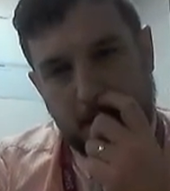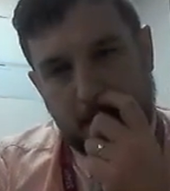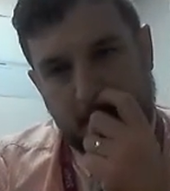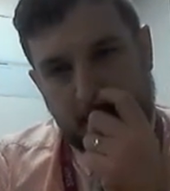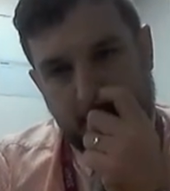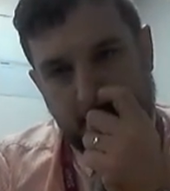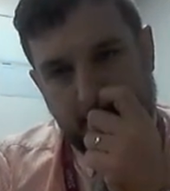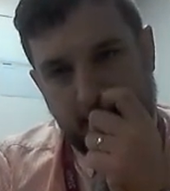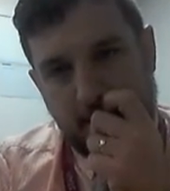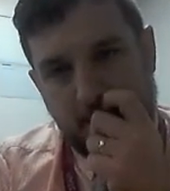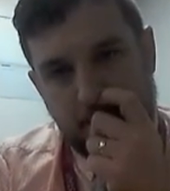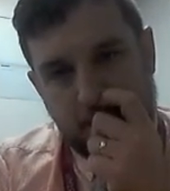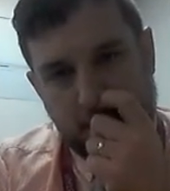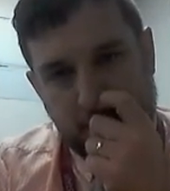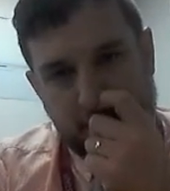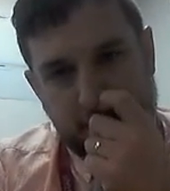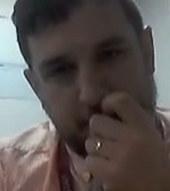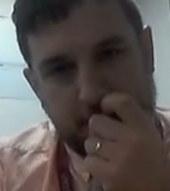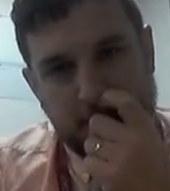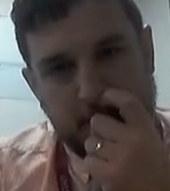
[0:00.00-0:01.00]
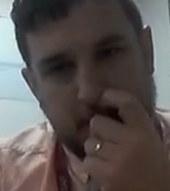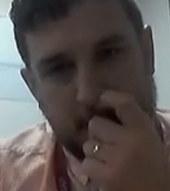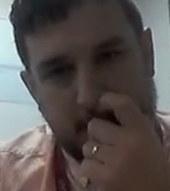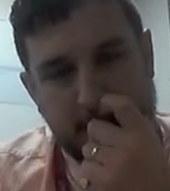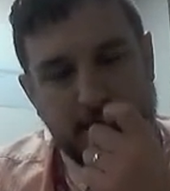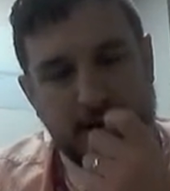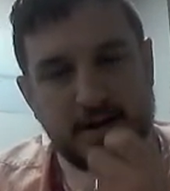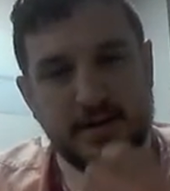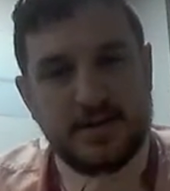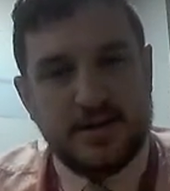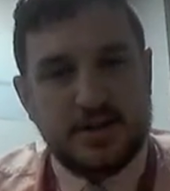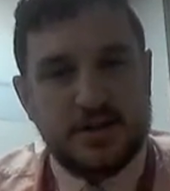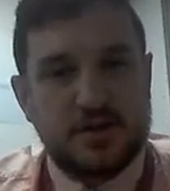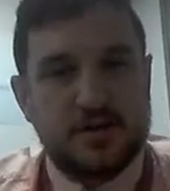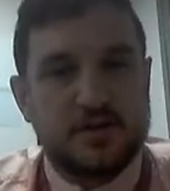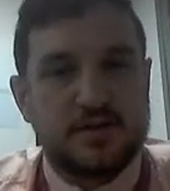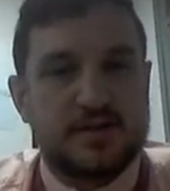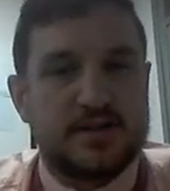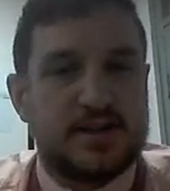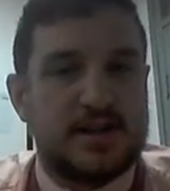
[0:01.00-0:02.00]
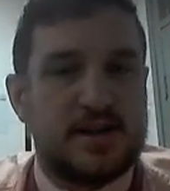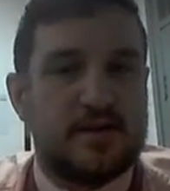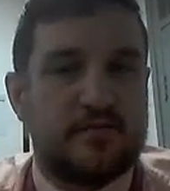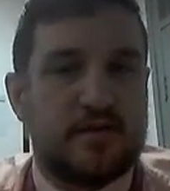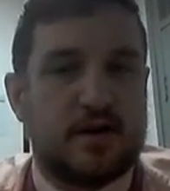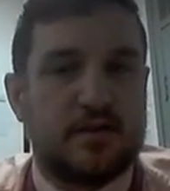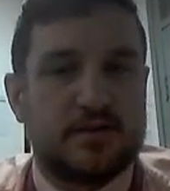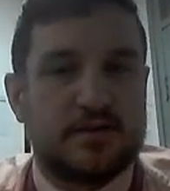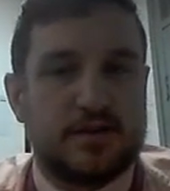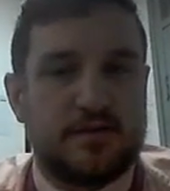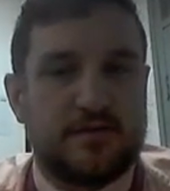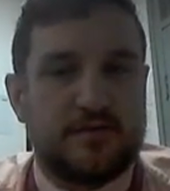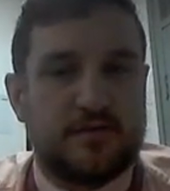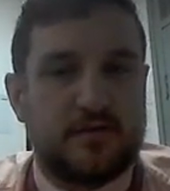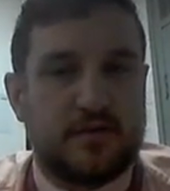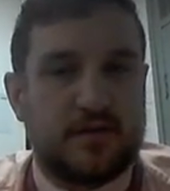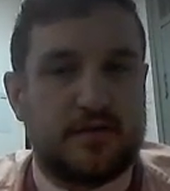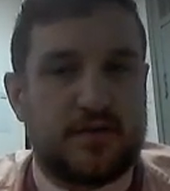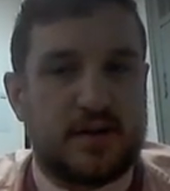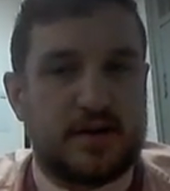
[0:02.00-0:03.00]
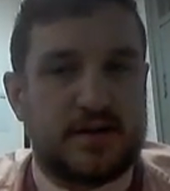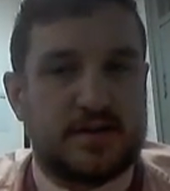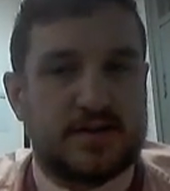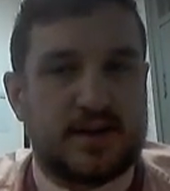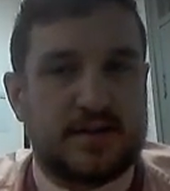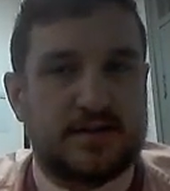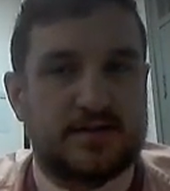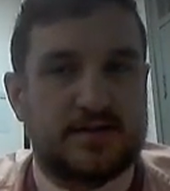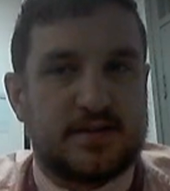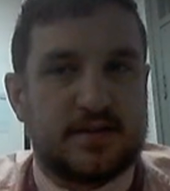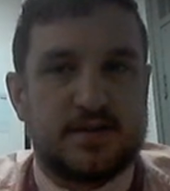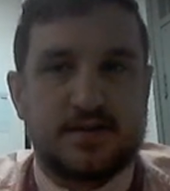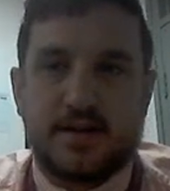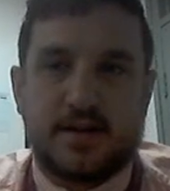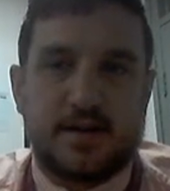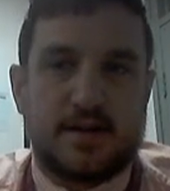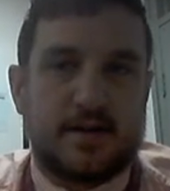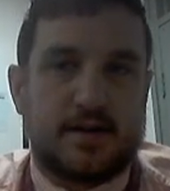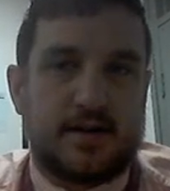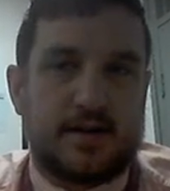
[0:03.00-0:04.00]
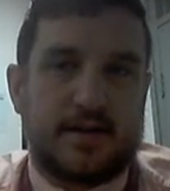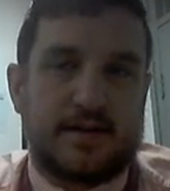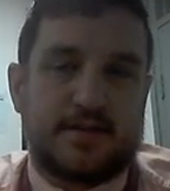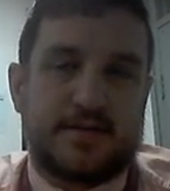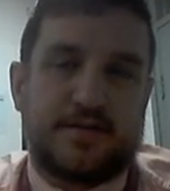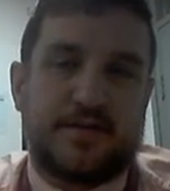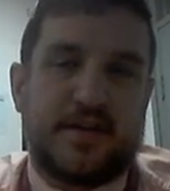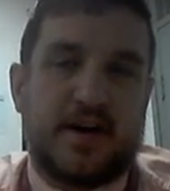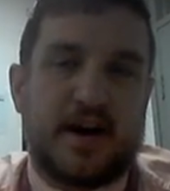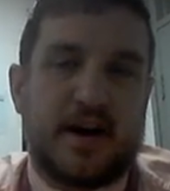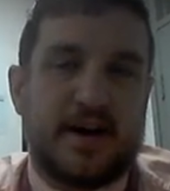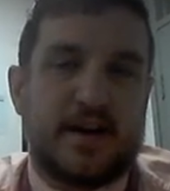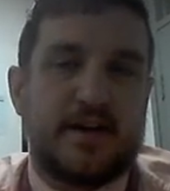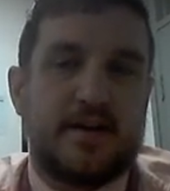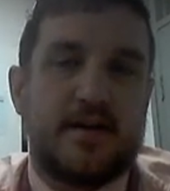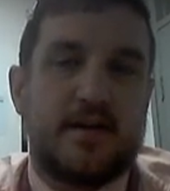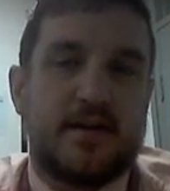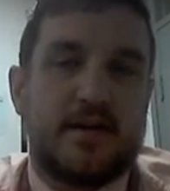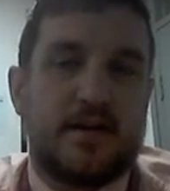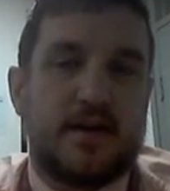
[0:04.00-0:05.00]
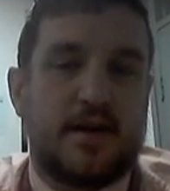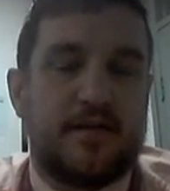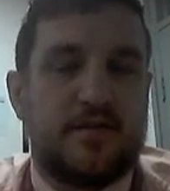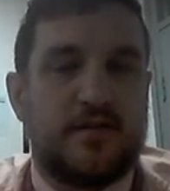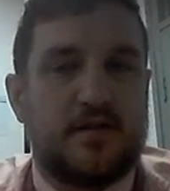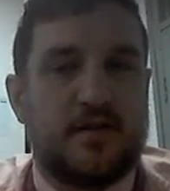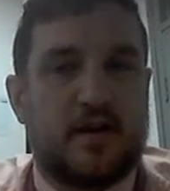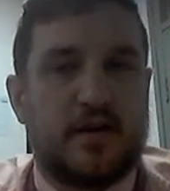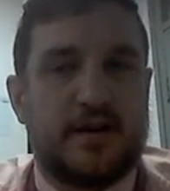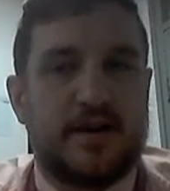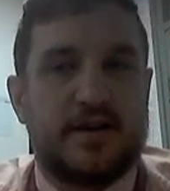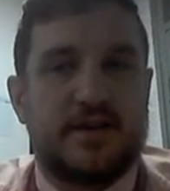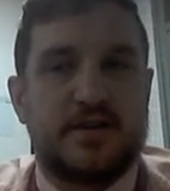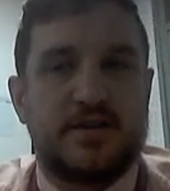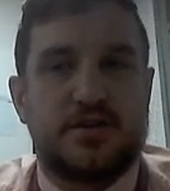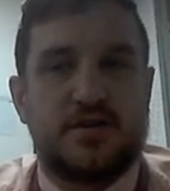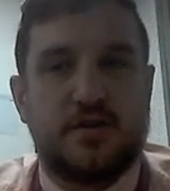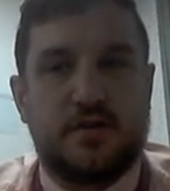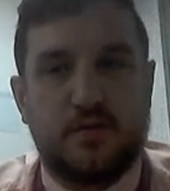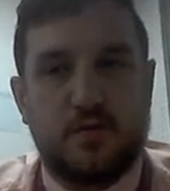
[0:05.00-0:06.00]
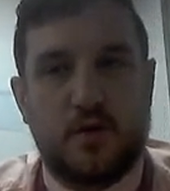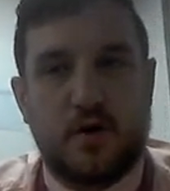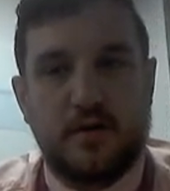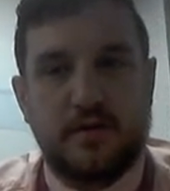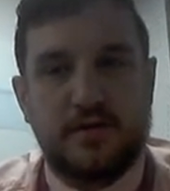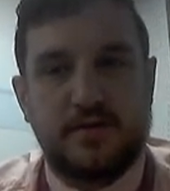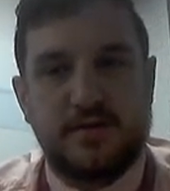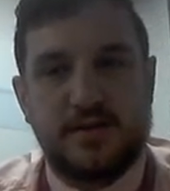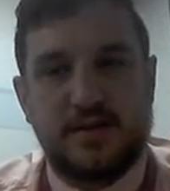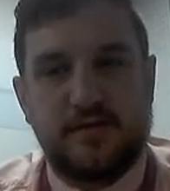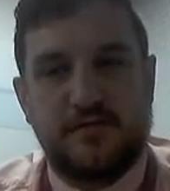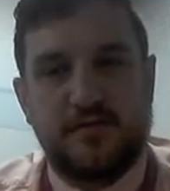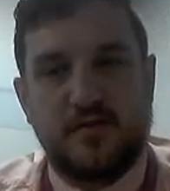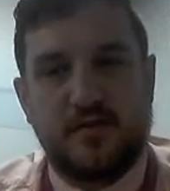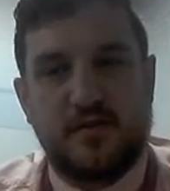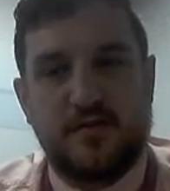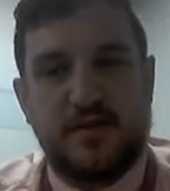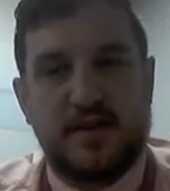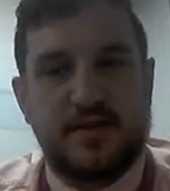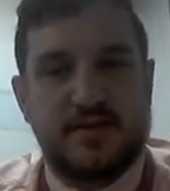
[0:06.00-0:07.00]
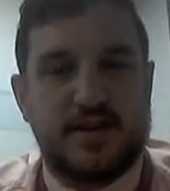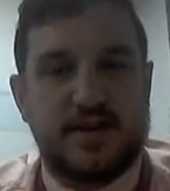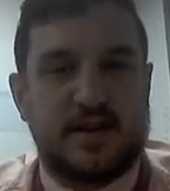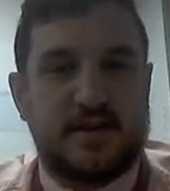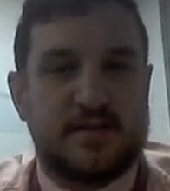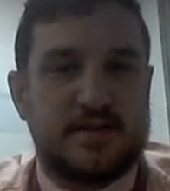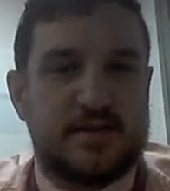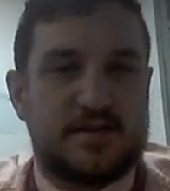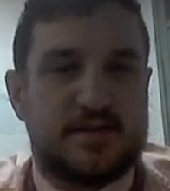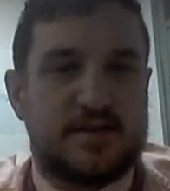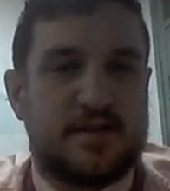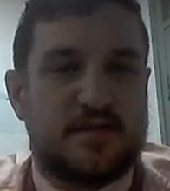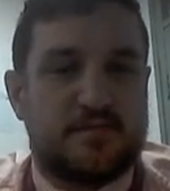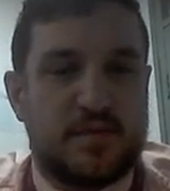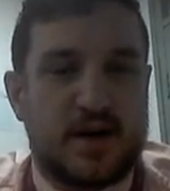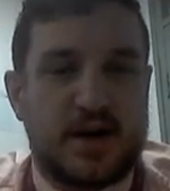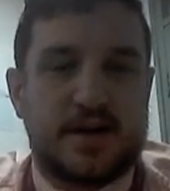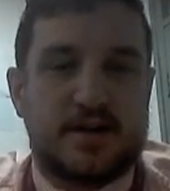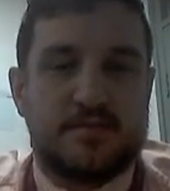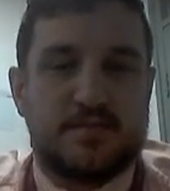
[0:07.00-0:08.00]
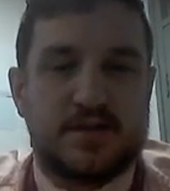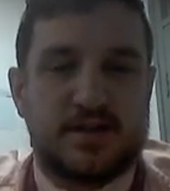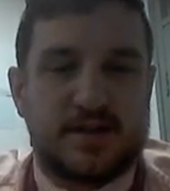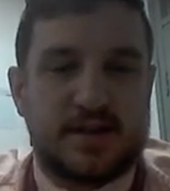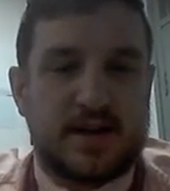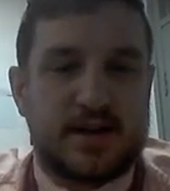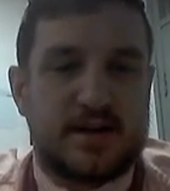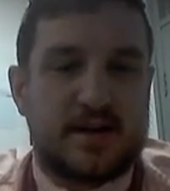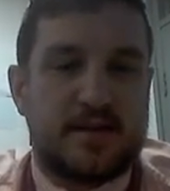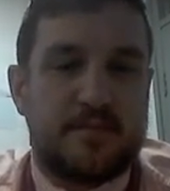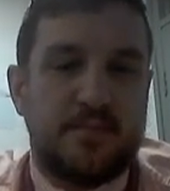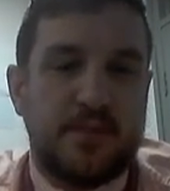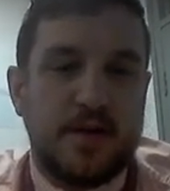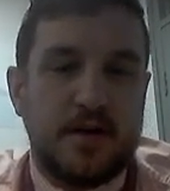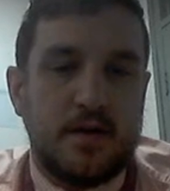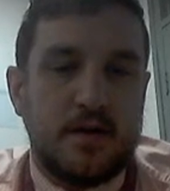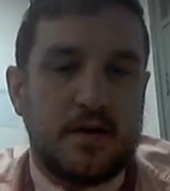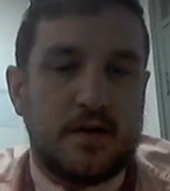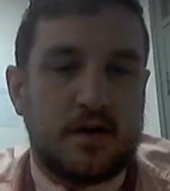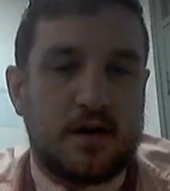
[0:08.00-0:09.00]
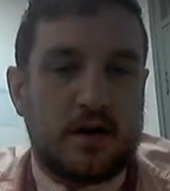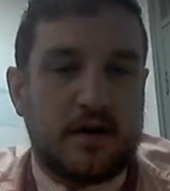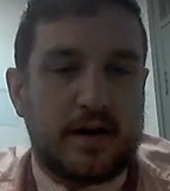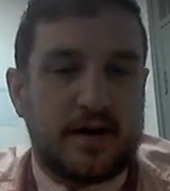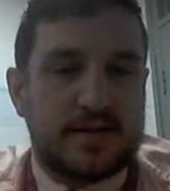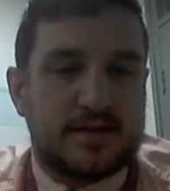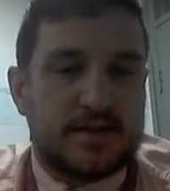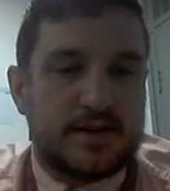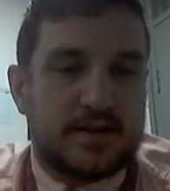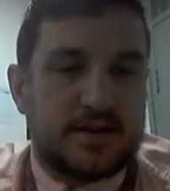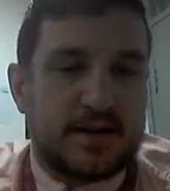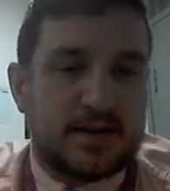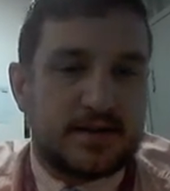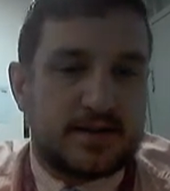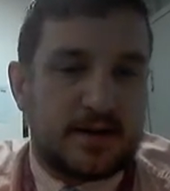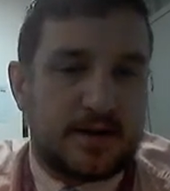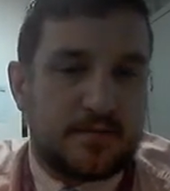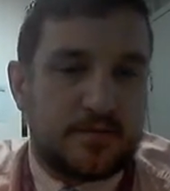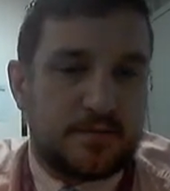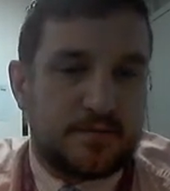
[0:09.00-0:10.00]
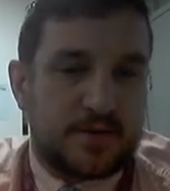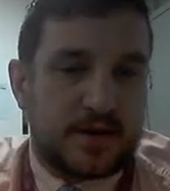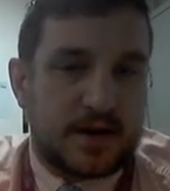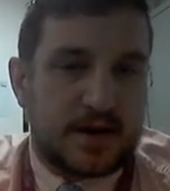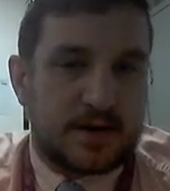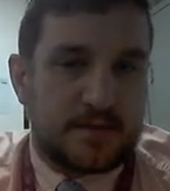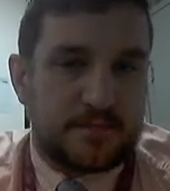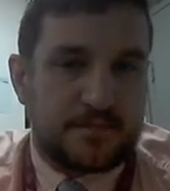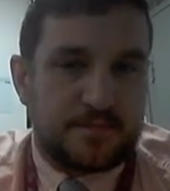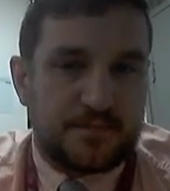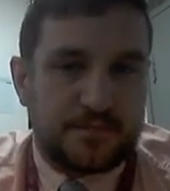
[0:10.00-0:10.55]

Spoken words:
And remember, if you've got any additional zeros in front of these answers, it's fine. If you've got any additional ones in front of these answers, you've made a mistake. Alright, see you next time, goodbye.